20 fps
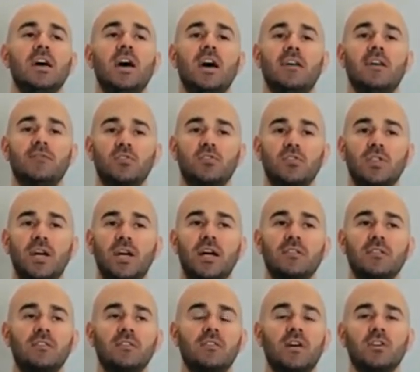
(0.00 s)
After
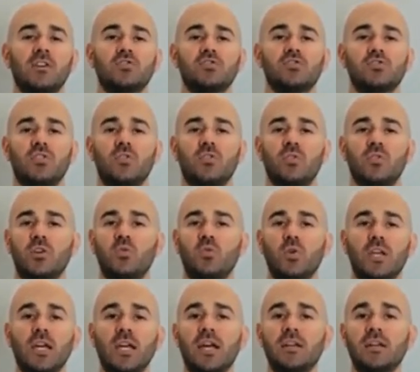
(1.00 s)
that, I'll show a
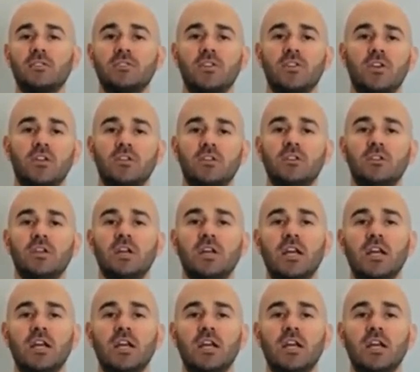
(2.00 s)
quick hands-on